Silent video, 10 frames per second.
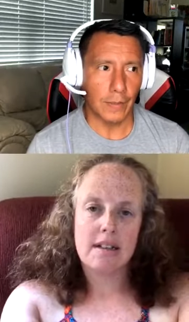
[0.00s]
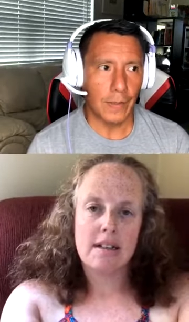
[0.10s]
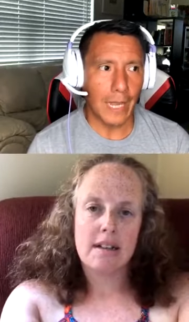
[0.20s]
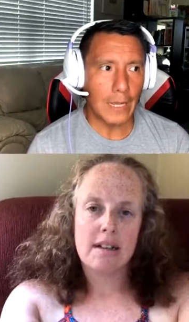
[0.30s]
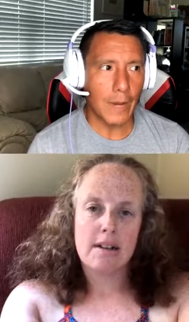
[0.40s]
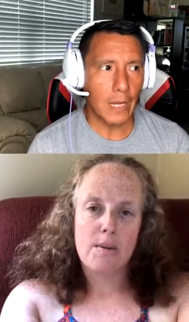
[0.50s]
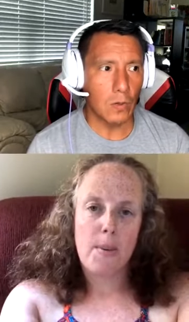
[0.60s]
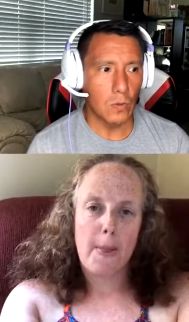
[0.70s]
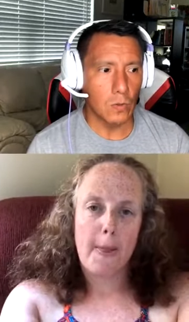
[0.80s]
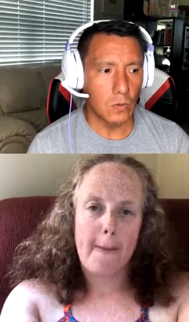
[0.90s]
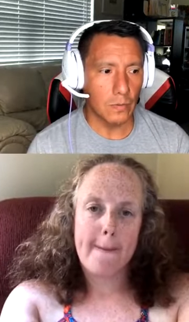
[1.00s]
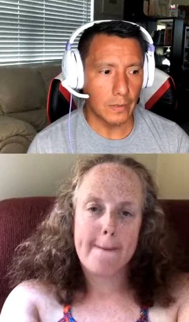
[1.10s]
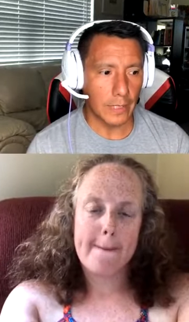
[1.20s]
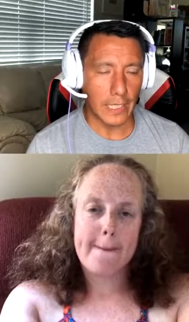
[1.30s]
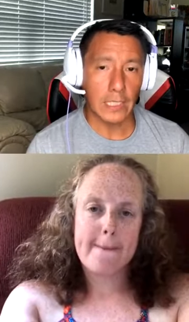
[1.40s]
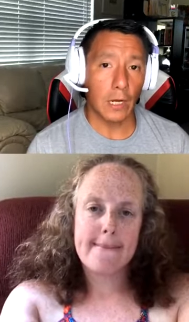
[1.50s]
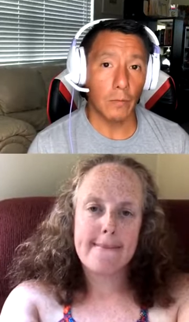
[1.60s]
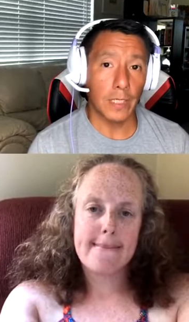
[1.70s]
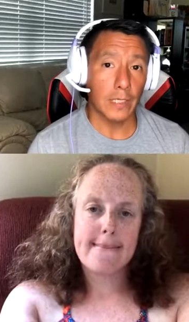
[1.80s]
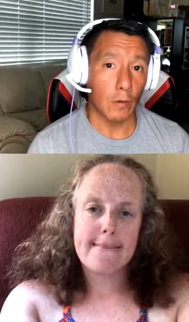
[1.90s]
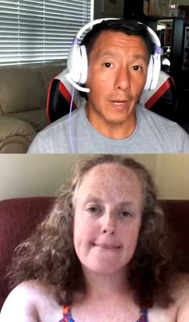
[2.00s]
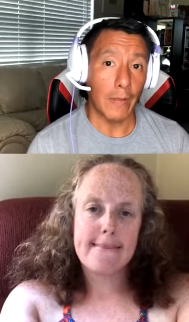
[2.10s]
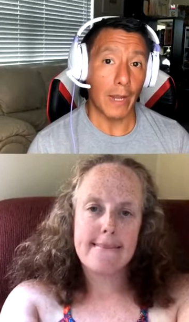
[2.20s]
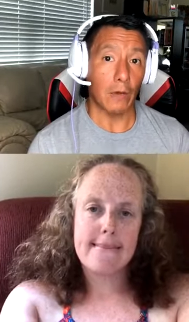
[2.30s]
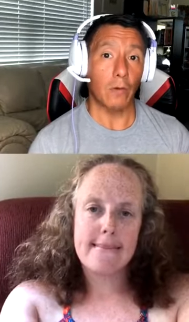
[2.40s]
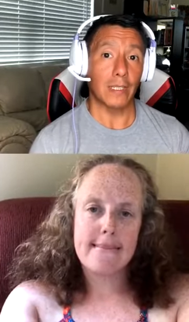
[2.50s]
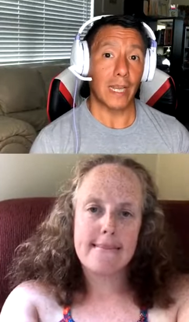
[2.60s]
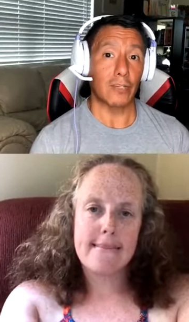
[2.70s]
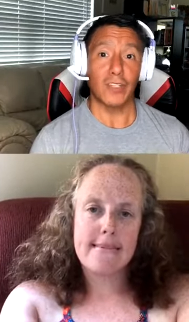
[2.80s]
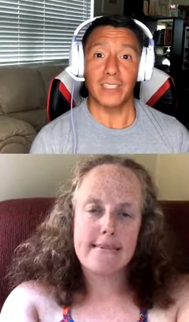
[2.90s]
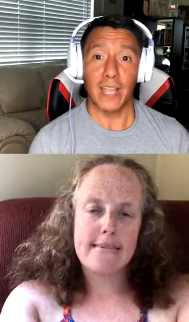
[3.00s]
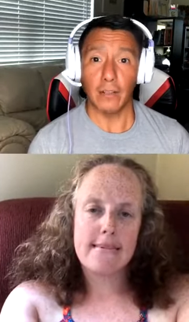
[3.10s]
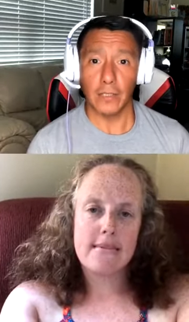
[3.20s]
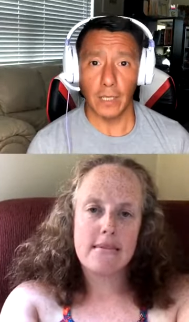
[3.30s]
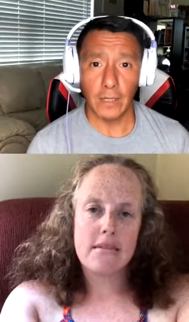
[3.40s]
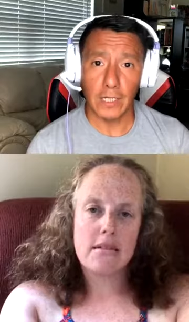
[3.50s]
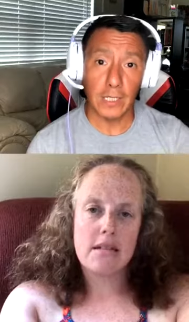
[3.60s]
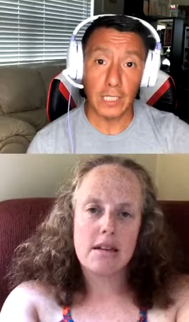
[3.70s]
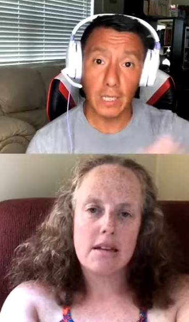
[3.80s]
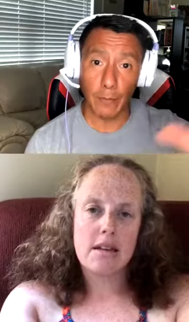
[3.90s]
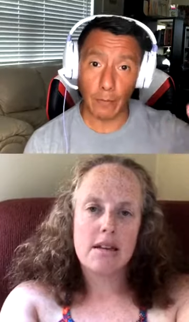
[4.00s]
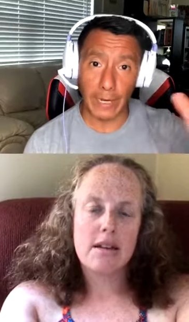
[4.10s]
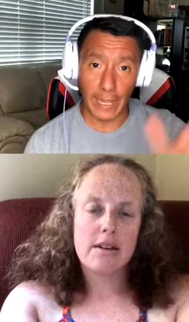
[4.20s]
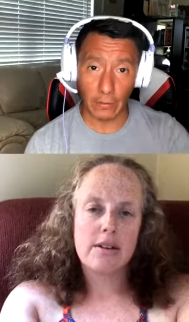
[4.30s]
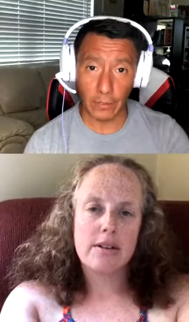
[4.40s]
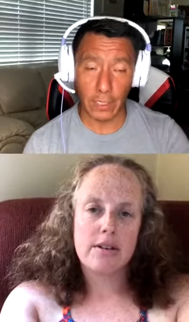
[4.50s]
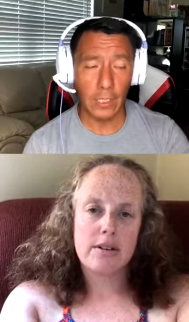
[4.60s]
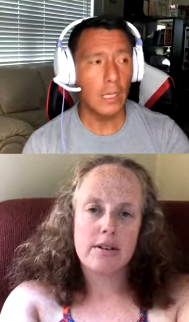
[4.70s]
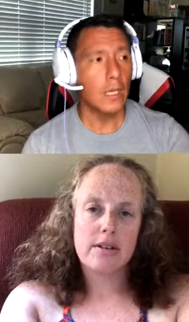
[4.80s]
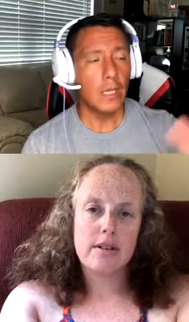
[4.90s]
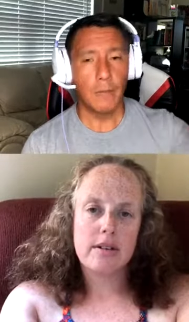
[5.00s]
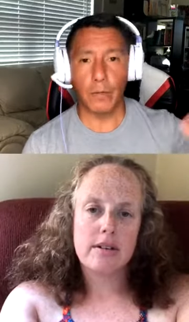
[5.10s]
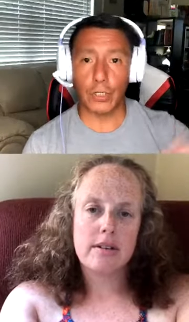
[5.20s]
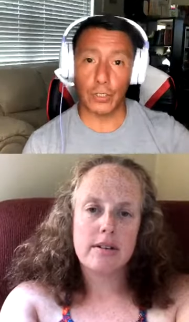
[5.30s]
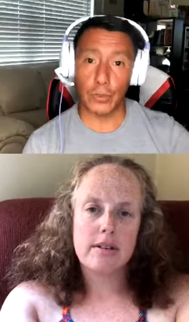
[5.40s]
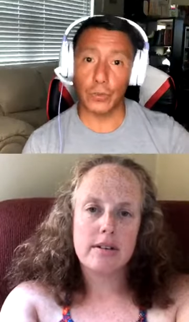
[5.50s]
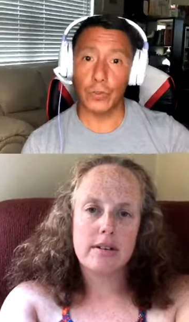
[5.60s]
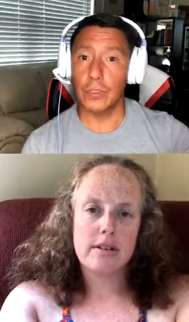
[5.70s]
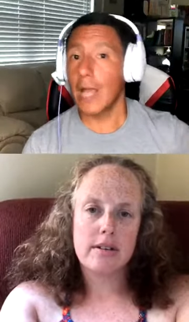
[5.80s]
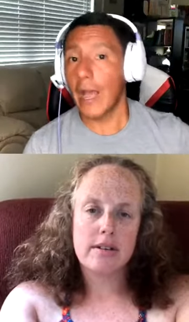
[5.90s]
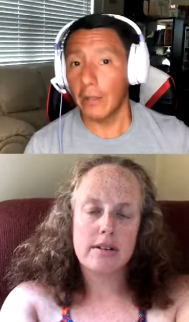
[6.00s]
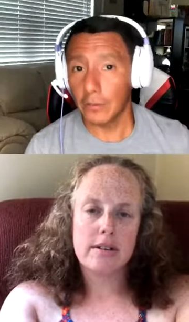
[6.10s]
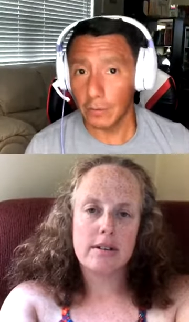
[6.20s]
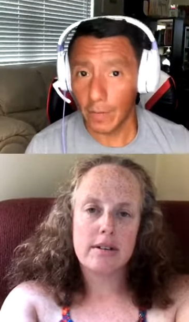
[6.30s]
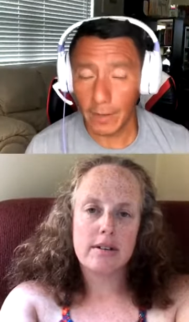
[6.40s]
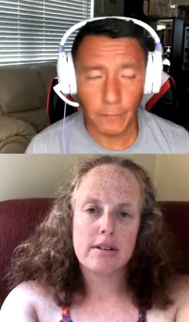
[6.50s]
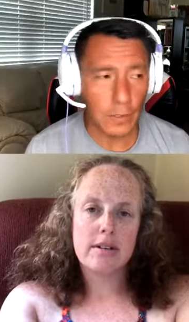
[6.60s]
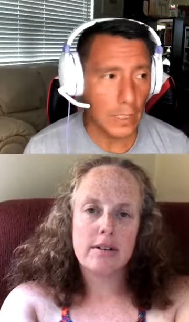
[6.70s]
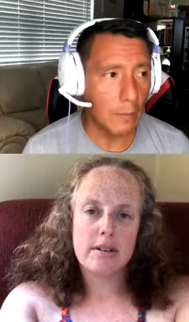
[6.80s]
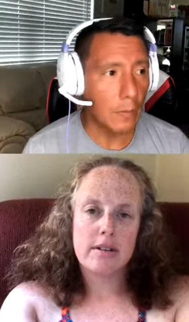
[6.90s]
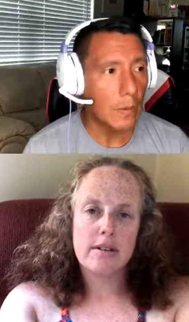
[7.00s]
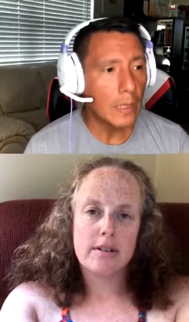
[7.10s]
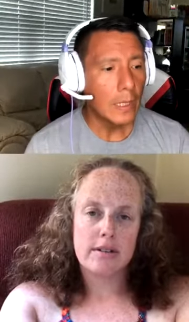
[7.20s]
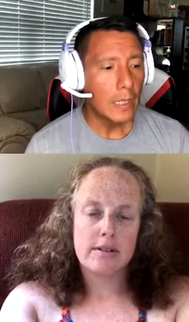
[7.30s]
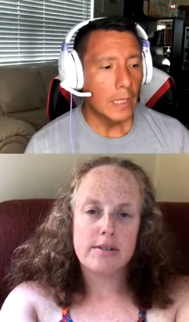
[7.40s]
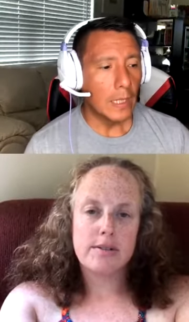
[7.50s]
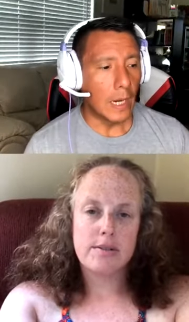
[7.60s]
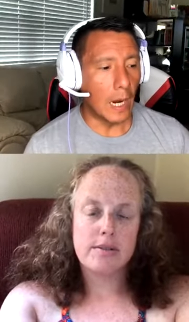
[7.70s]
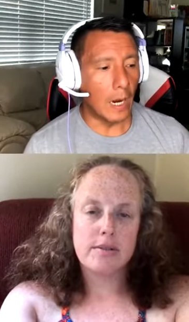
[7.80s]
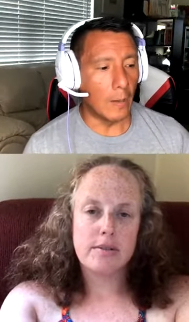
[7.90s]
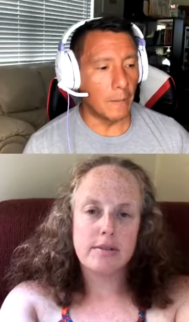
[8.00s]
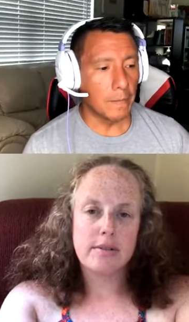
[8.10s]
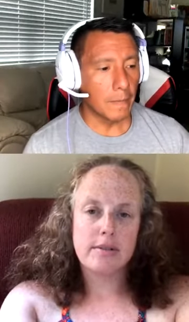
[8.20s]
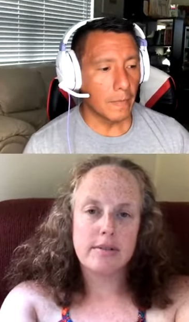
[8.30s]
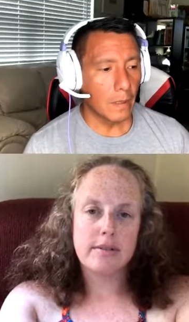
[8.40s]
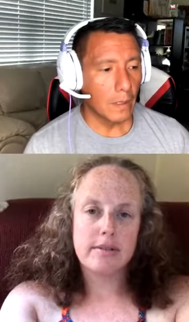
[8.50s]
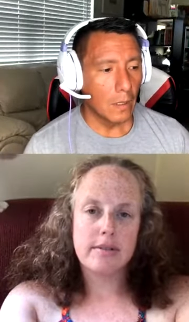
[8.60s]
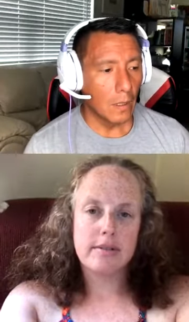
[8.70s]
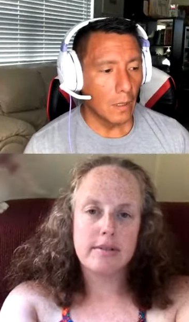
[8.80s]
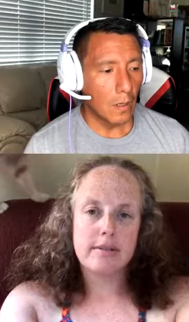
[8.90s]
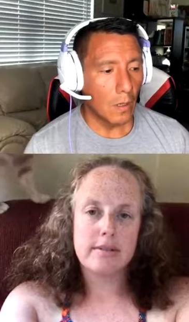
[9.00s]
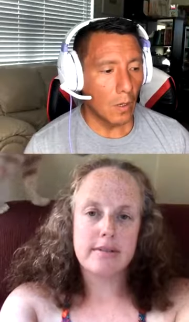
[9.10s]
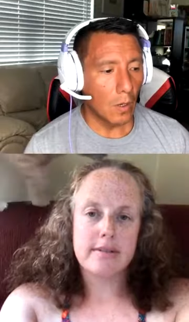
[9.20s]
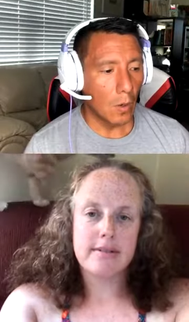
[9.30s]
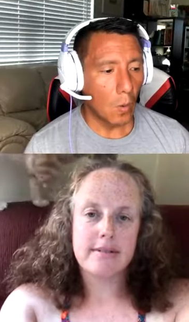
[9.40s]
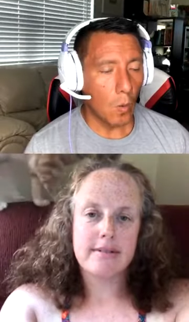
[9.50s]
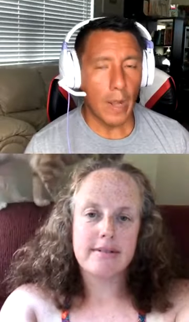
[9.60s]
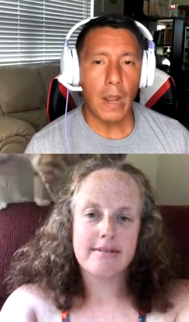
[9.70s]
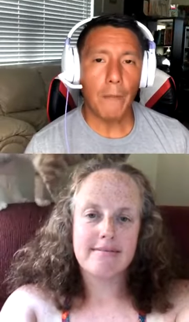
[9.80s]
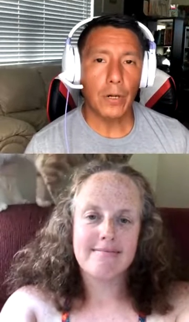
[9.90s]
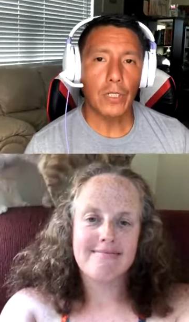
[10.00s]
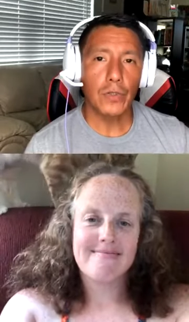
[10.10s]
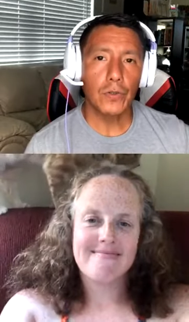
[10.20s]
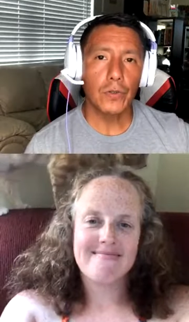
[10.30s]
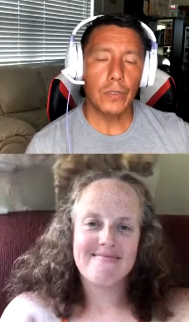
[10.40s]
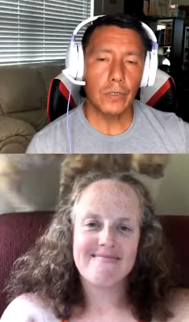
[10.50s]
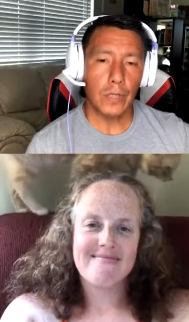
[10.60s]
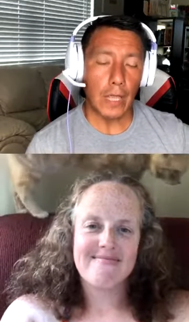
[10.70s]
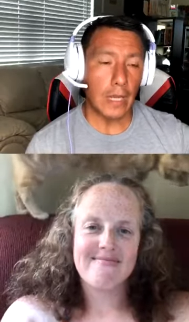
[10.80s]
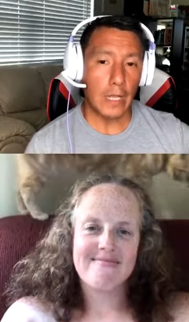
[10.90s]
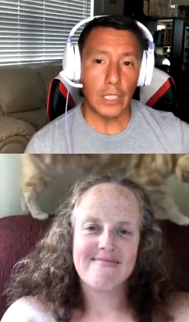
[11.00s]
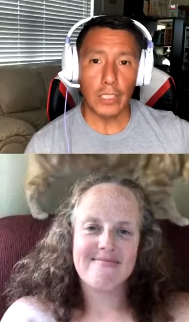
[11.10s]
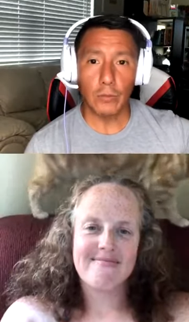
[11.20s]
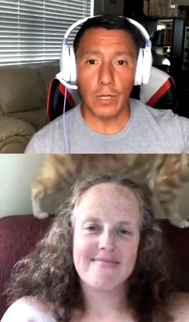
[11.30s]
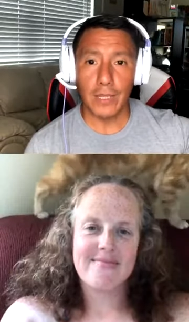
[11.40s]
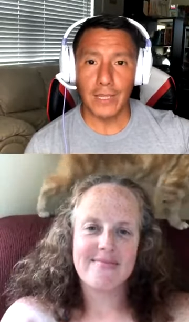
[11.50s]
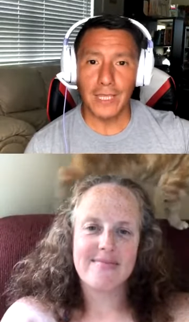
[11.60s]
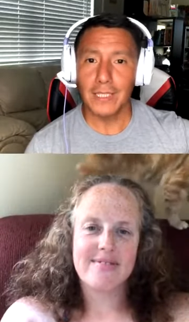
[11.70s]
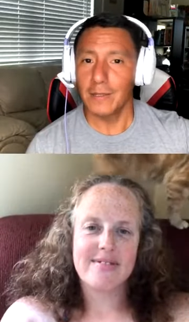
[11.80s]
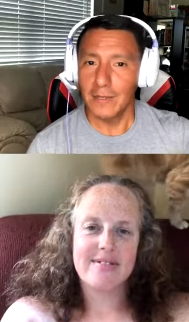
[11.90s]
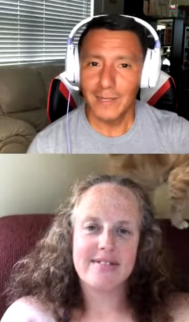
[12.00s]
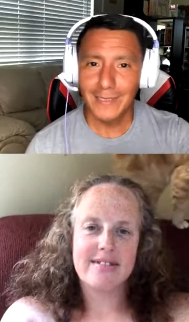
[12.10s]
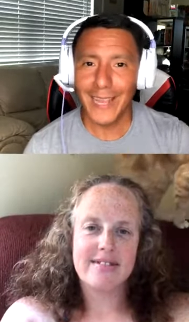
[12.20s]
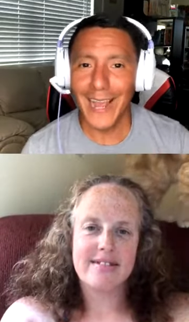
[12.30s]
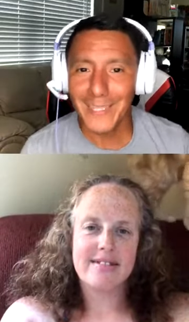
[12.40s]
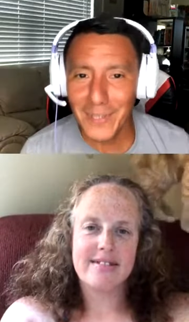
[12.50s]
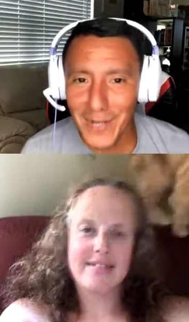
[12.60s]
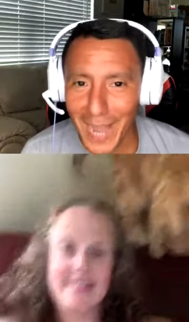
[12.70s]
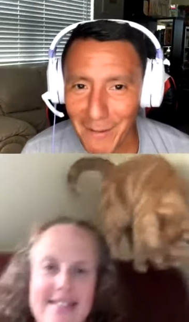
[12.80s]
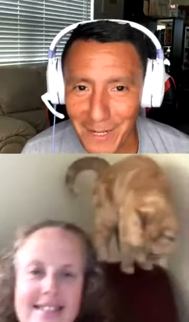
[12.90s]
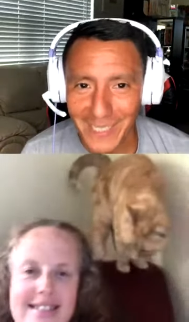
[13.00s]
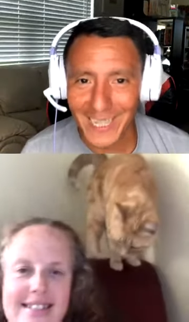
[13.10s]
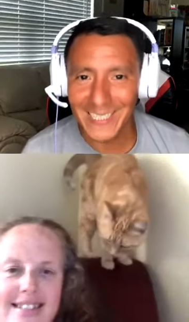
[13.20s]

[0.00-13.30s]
Speaker 1: anybody who gets caught with this or anybody who is actually is healthy and let's, let's separate healthy versus not healthy right for example um, when a person, and, and, this is one of the things, say hi to your cat because I see